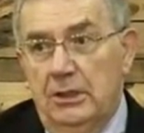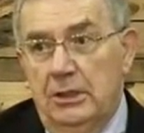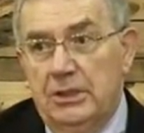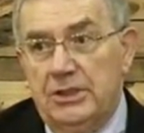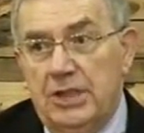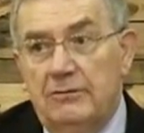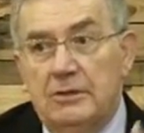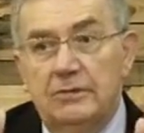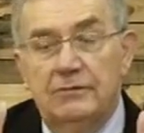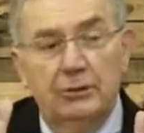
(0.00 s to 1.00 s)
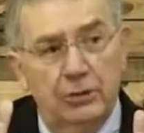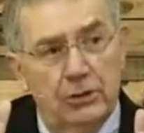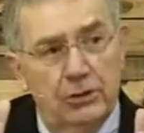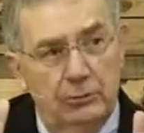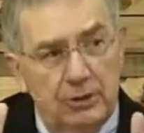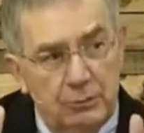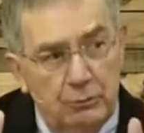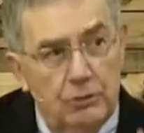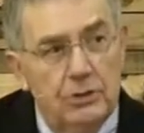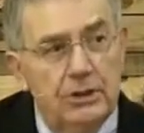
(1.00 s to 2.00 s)
The servant of the Lord who was
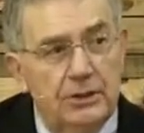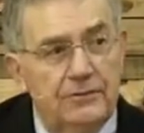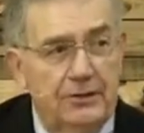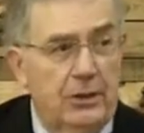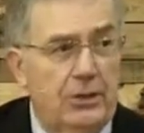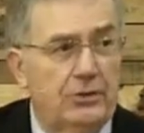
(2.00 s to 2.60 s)
wounded for our